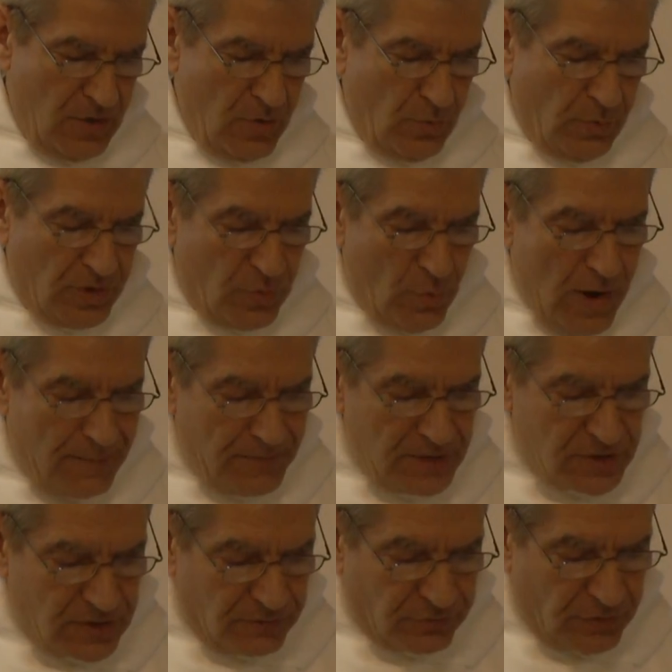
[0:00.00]
With the
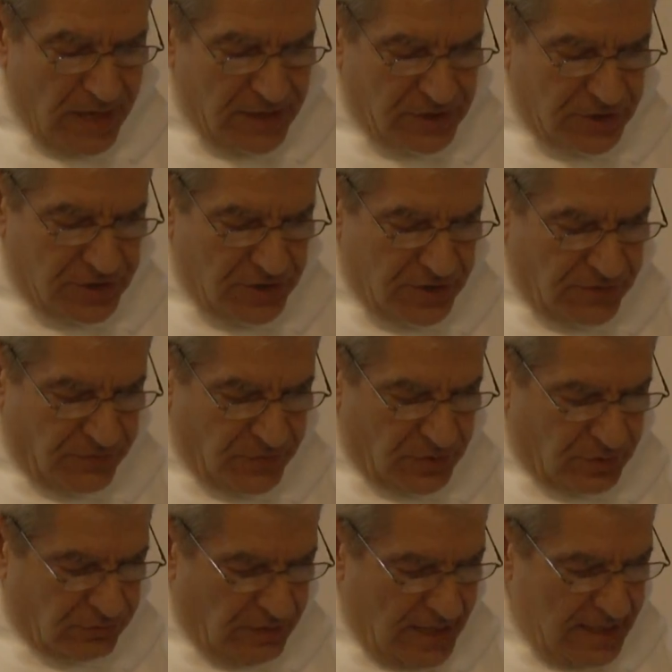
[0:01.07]
weapons of righteousness for
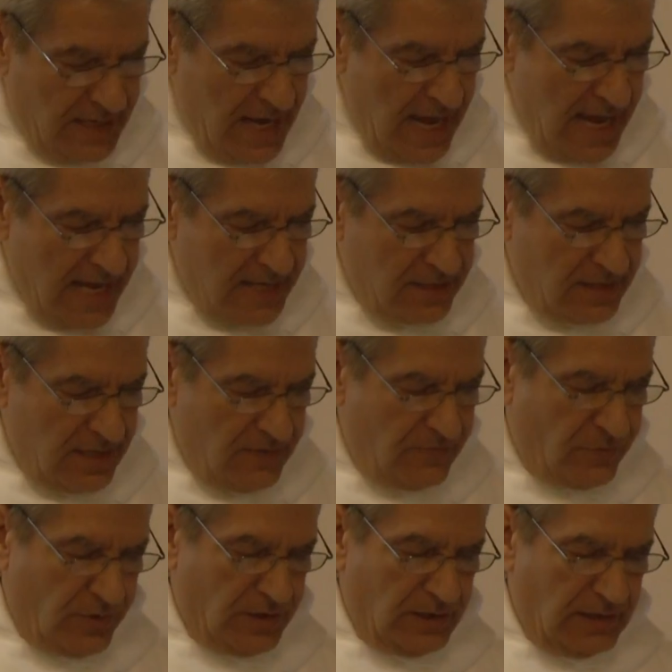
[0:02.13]
the right hand and
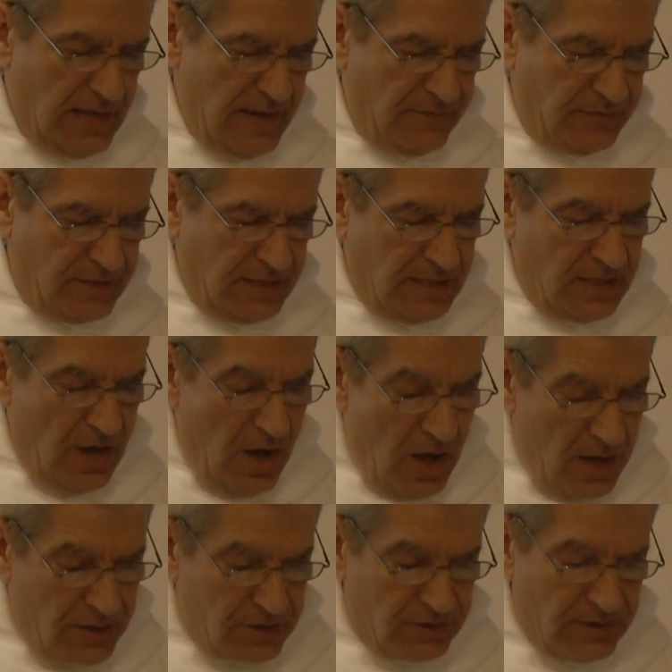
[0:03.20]
for the left, in
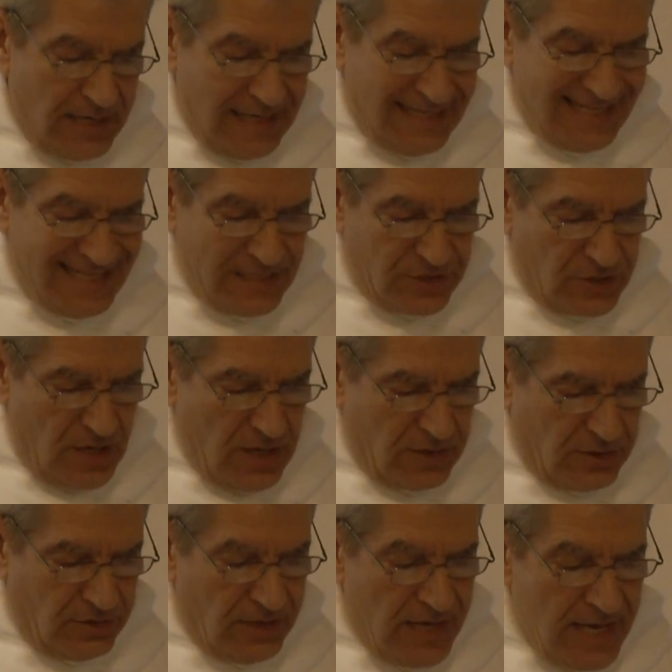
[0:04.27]
honor and
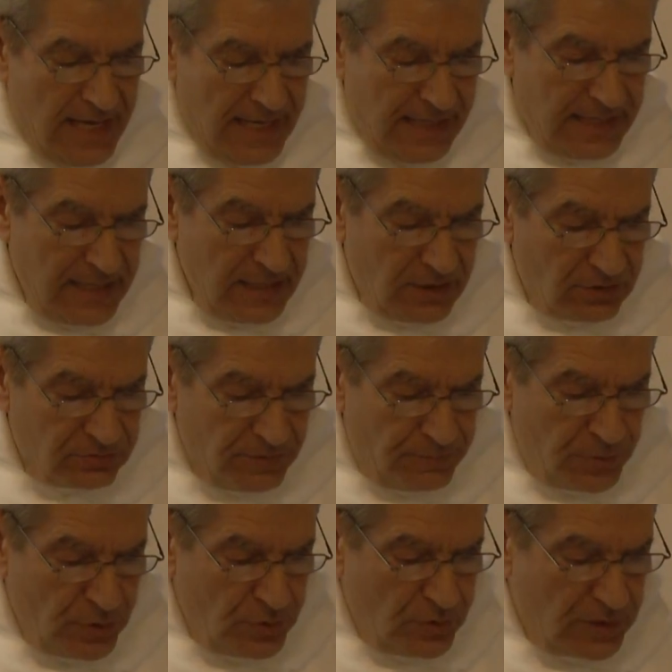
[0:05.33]
dishonor, in ill
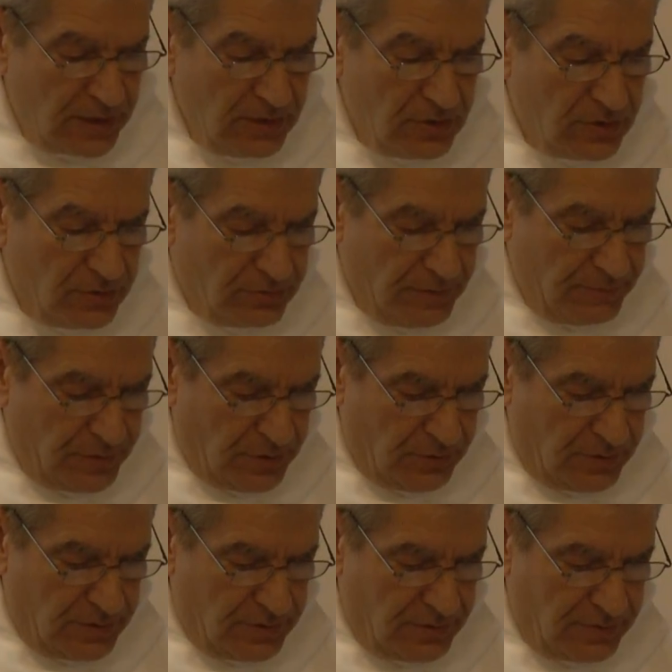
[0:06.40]
repute and good
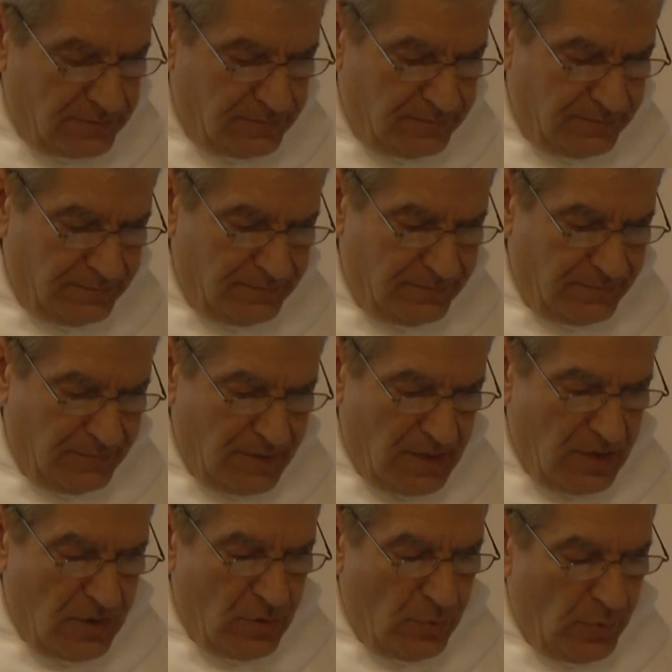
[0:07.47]
repute.
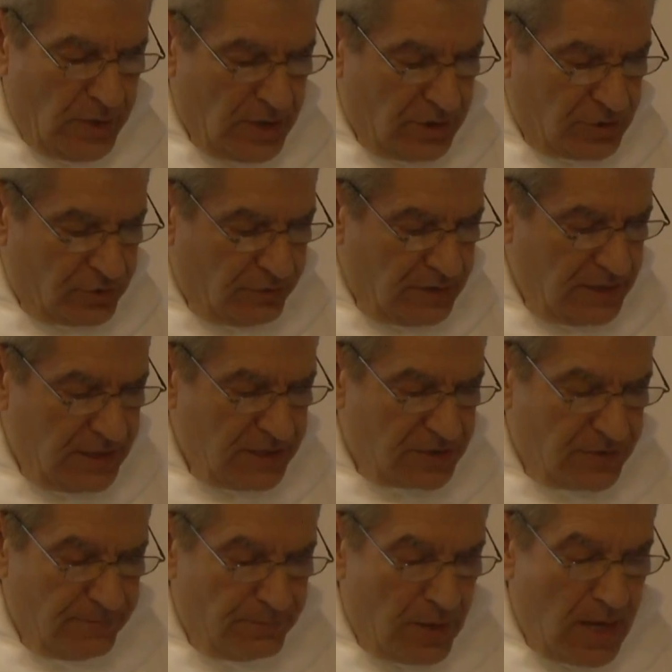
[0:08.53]
We are treated
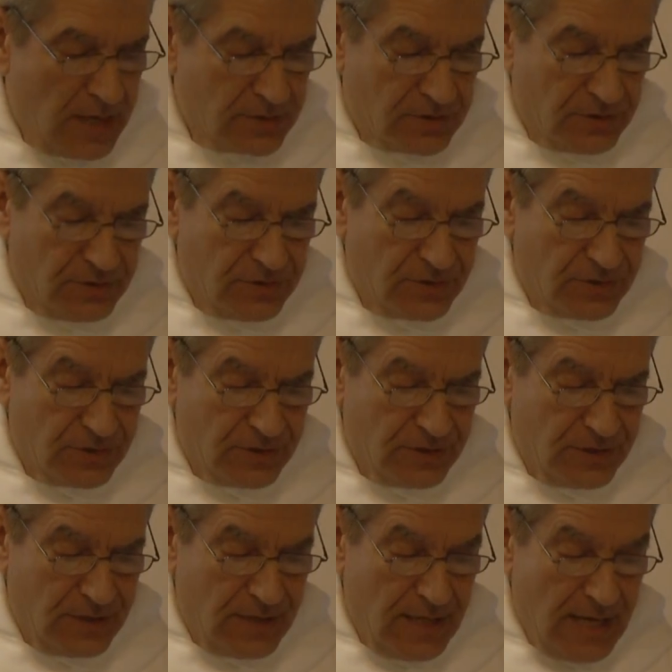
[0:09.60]
as impostors,
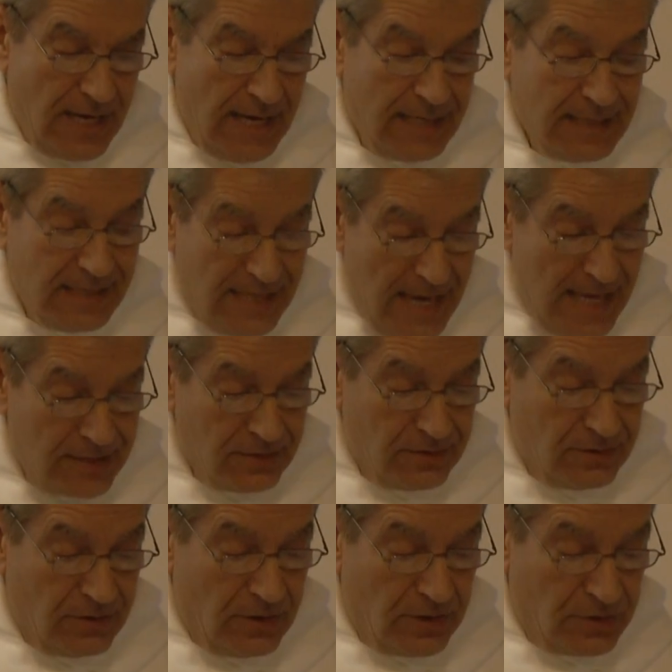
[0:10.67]
and yet
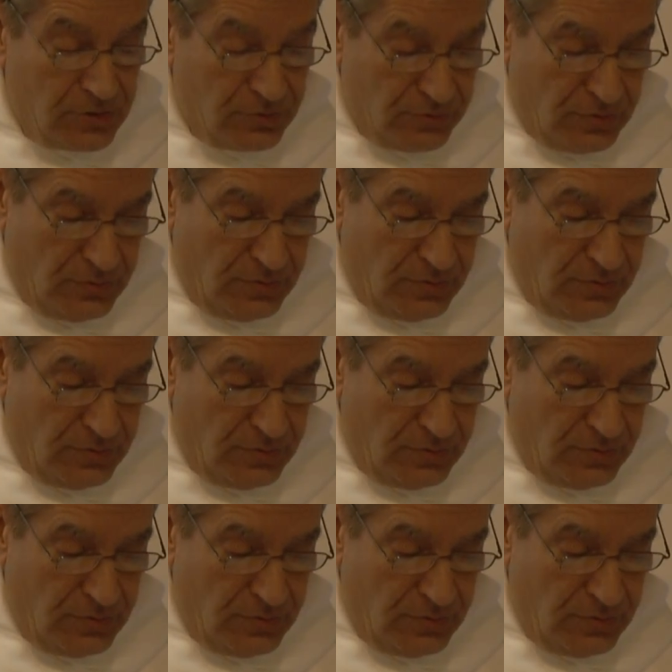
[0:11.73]
are true.